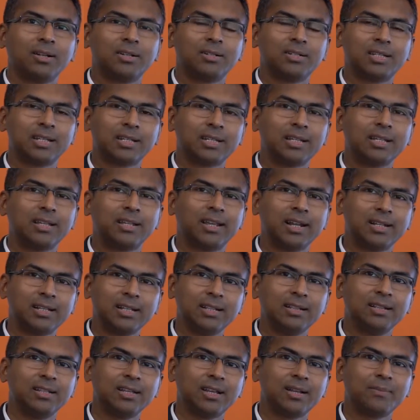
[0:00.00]

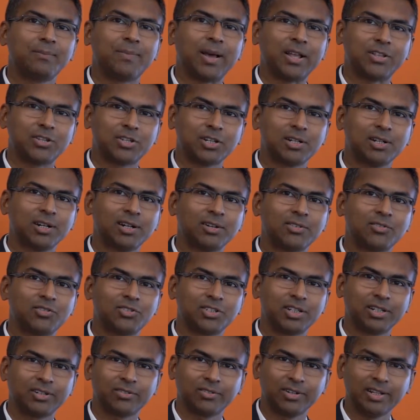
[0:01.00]
getting their bachelor's
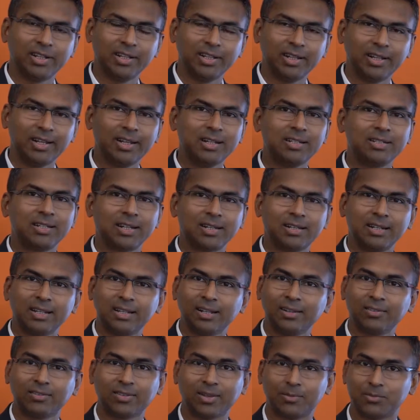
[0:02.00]
degree in
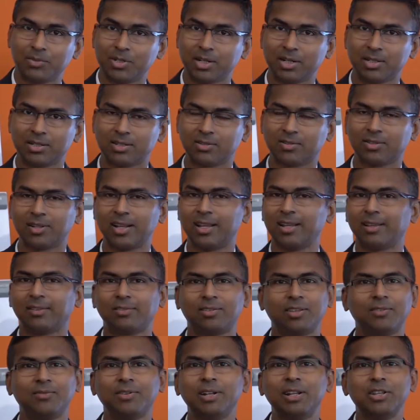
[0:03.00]
technical subjects like
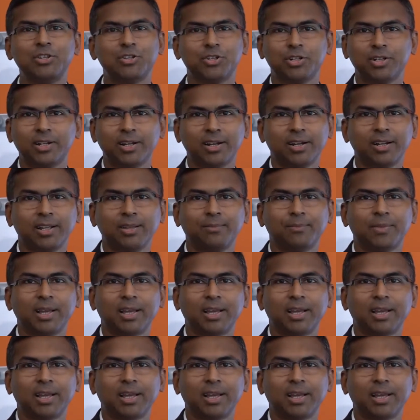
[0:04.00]
civil engineering,